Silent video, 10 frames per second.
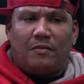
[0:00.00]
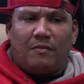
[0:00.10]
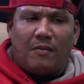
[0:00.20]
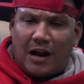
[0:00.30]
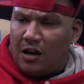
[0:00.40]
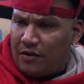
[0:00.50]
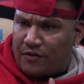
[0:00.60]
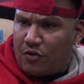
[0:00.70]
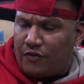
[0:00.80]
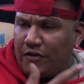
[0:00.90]
my
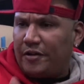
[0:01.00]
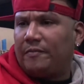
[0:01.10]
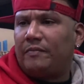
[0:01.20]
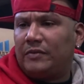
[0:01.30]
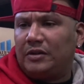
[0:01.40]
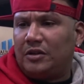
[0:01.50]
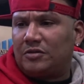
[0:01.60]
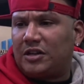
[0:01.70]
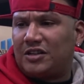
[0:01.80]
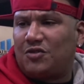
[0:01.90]
love grew for him. You know
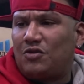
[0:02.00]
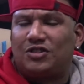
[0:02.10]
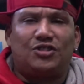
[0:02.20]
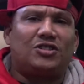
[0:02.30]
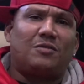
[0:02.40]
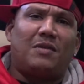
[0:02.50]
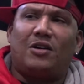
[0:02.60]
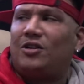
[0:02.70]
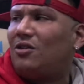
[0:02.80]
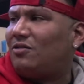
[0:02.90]
what I'm saying? Because it wasn't just
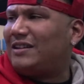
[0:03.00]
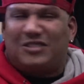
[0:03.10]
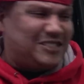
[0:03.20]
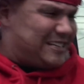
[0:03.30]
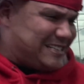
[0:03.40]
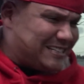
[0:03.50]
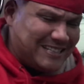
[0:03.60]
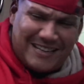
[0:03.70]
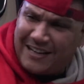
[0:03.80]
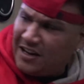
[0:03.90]
about, yo, I just did this, did it.